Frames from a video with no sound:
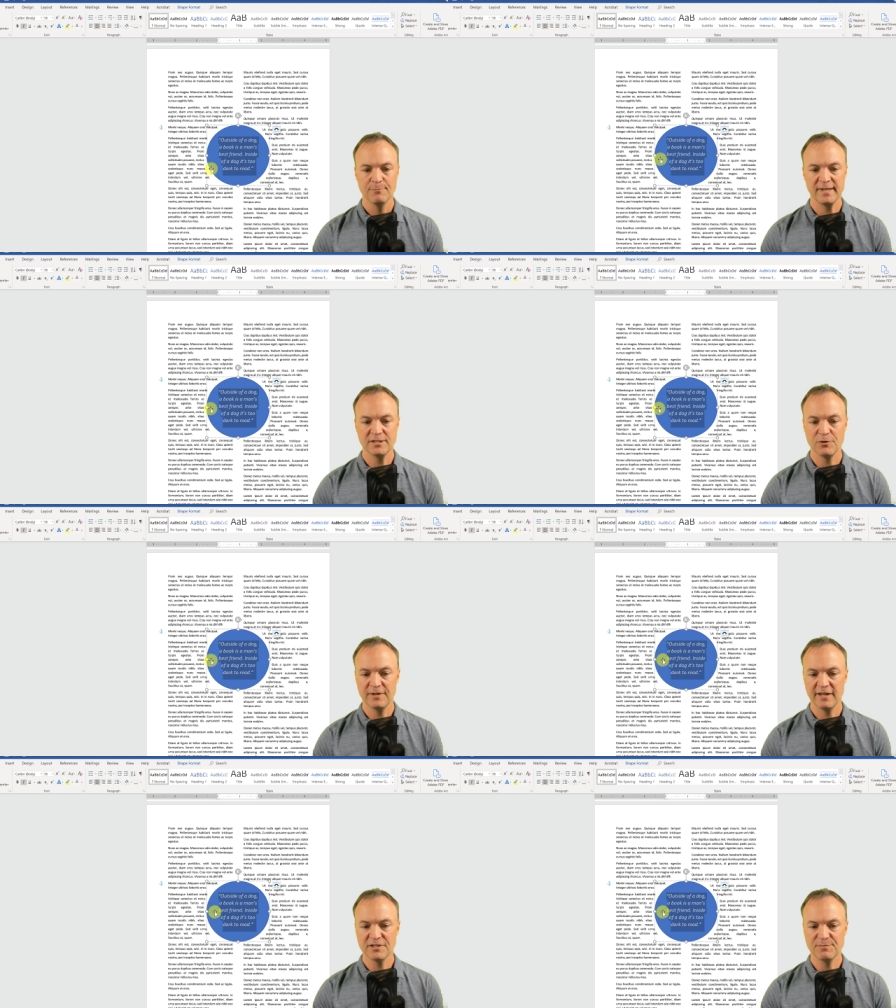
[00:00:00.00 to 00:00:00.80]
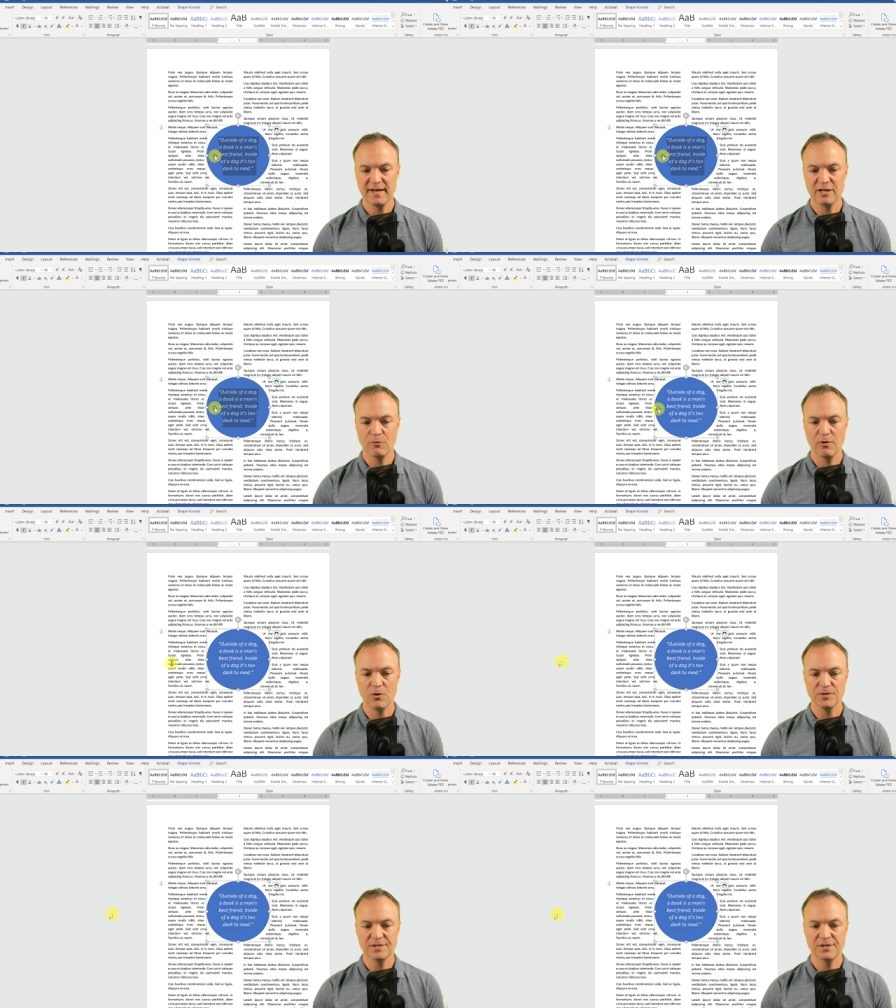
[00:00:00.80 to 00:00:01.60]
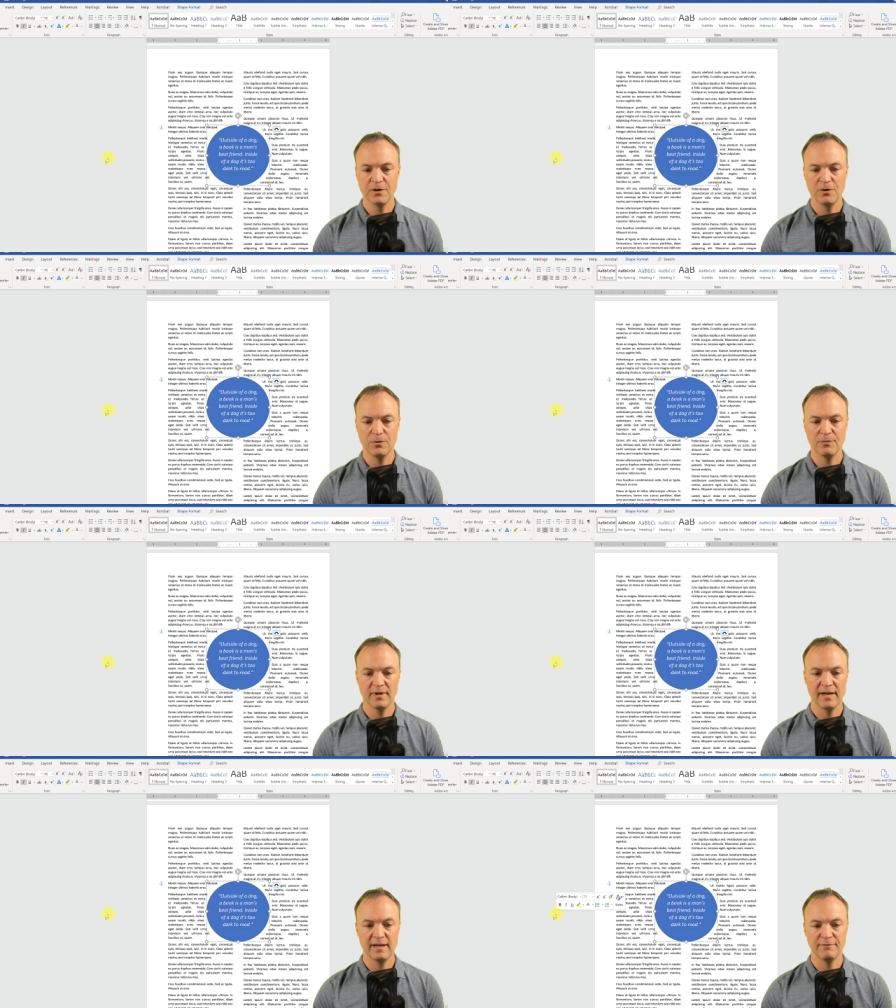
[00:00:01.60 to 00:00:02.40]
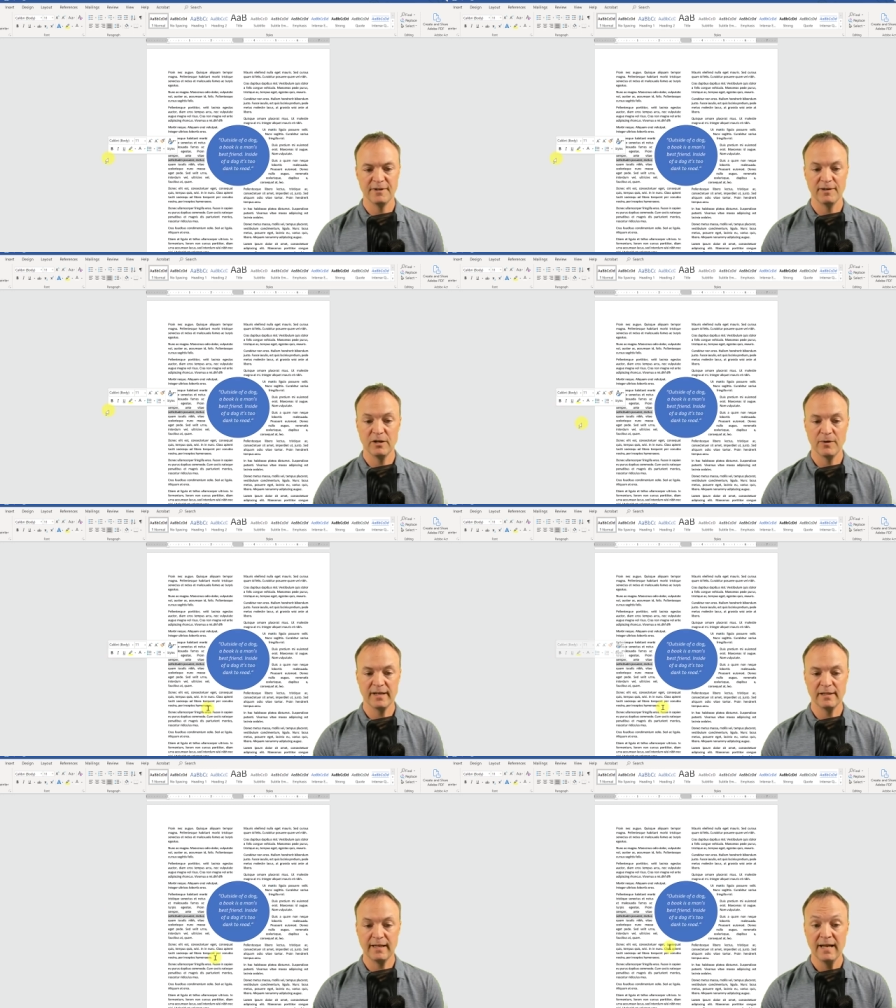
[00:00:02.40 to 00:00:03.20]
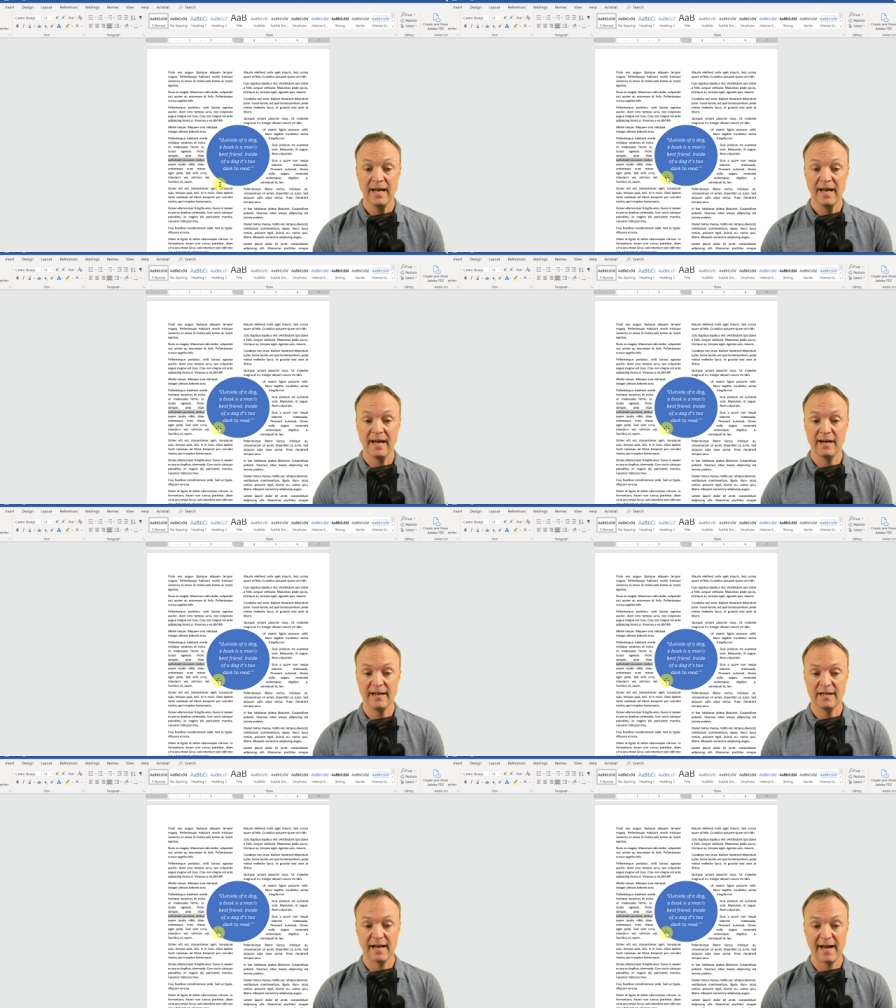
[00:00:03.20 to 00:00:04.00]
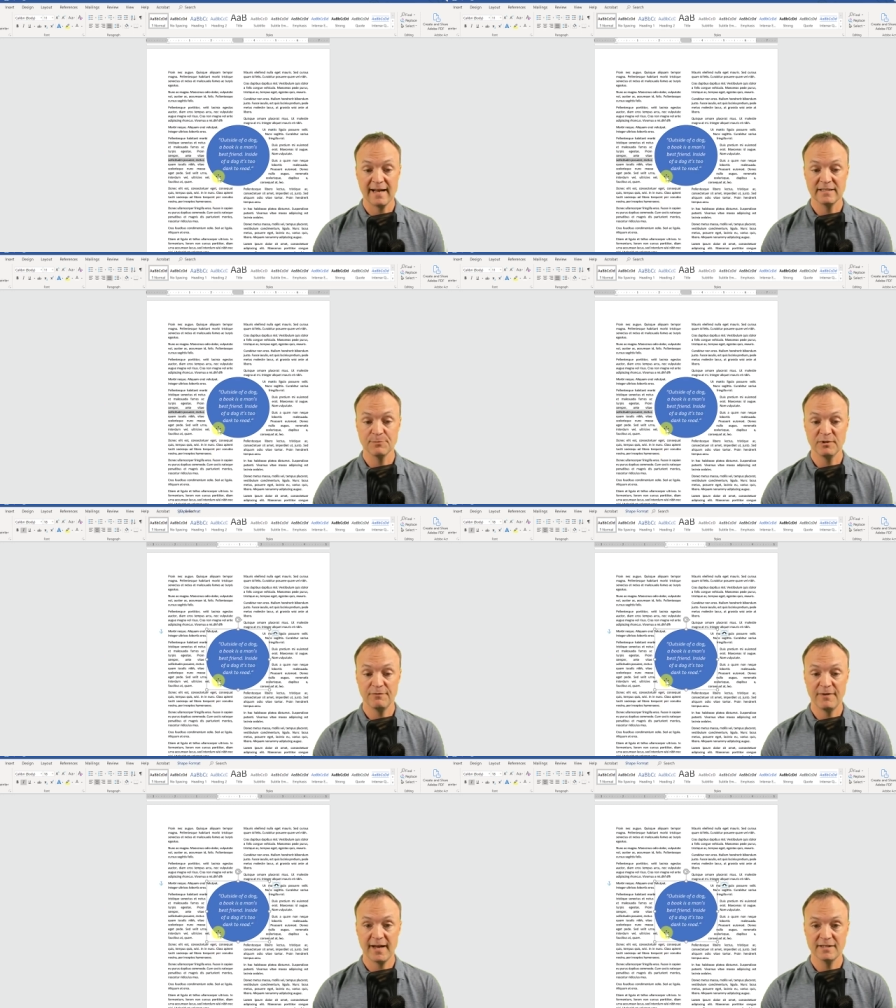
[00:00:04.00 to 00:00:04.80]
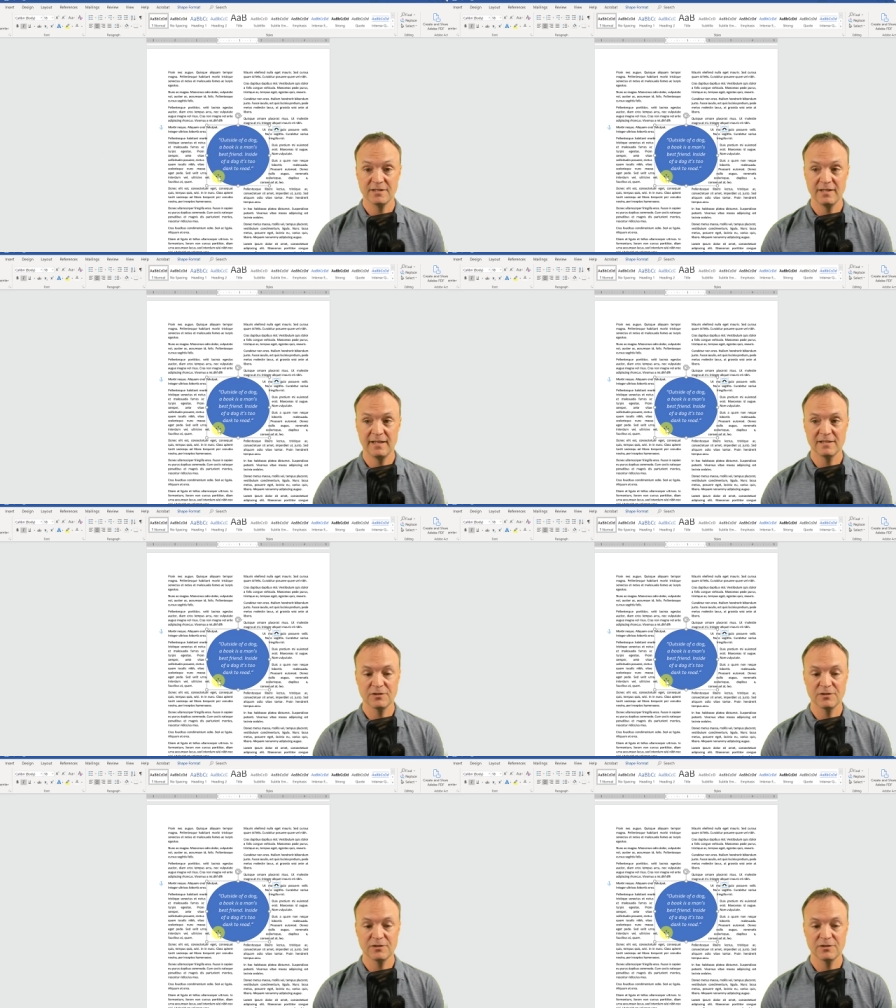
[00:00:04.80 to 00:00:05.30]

But so there's my quote. So very quickly, and I could add some effects to this.